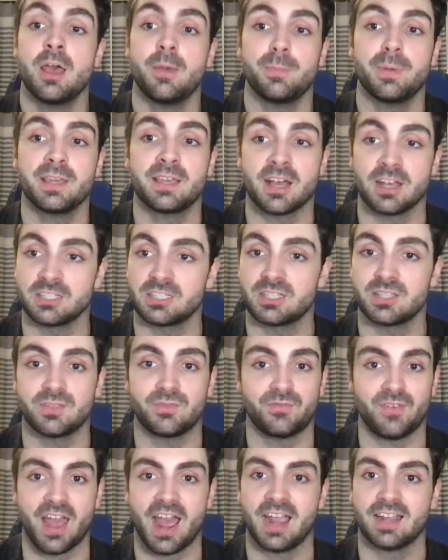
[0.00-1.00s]
because of the
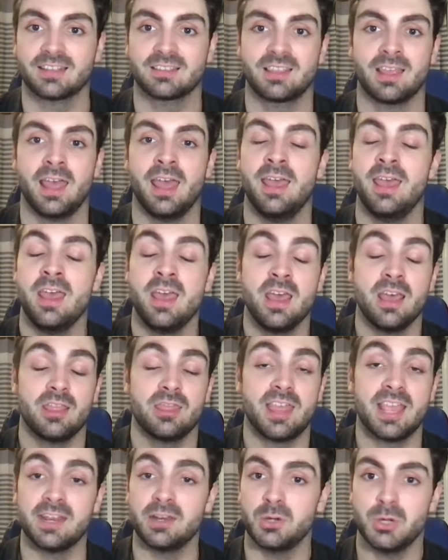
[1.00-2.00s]
fact that
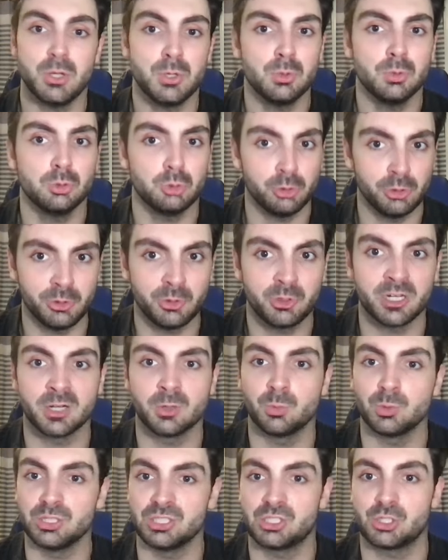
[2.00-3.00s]
they knew Luka
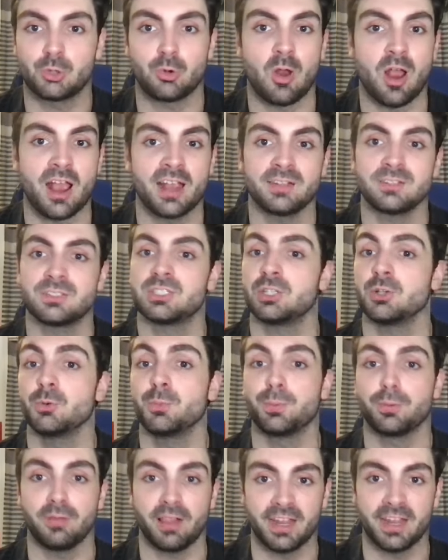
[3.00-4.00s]
was trying to
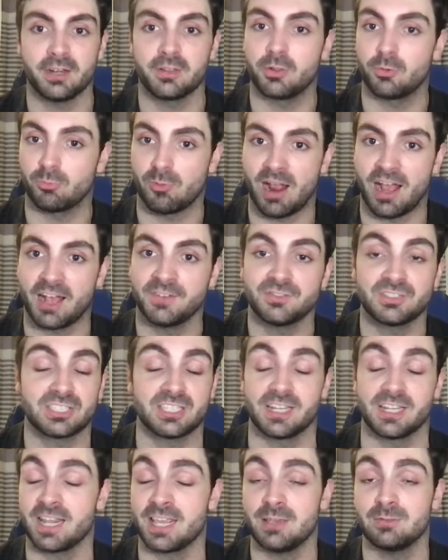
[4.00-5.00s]
play to the refs
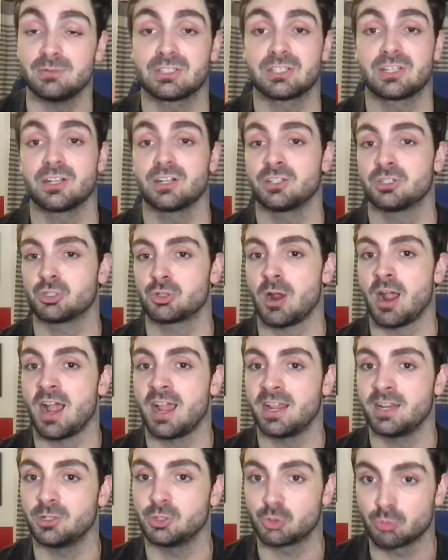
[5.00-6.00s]
and he going to try
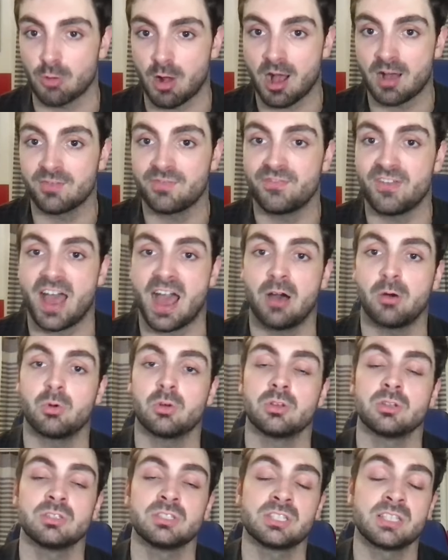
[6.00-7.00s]
and draw
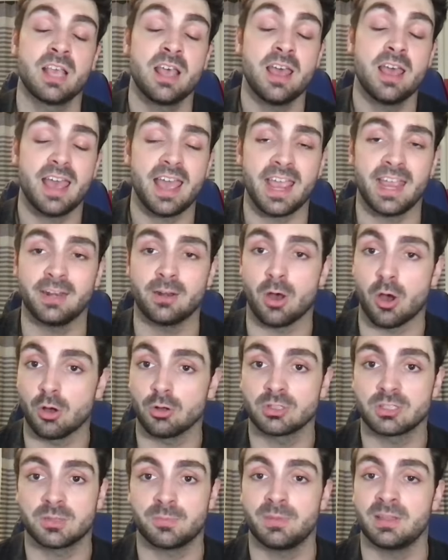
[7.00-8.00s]
fouls. And
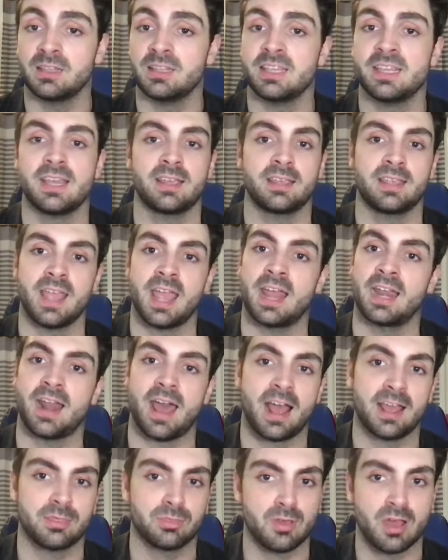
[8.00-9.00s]
ultimately, again,
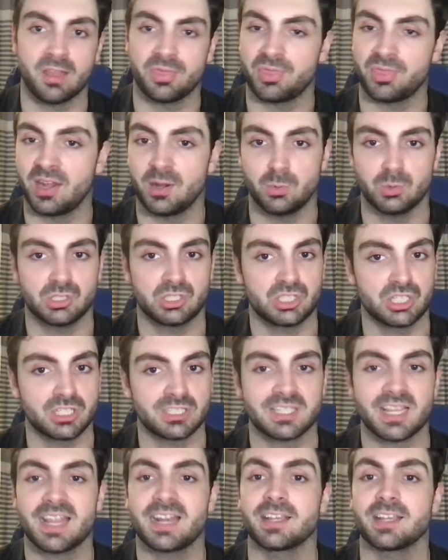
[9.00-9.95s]
I thought that it was just an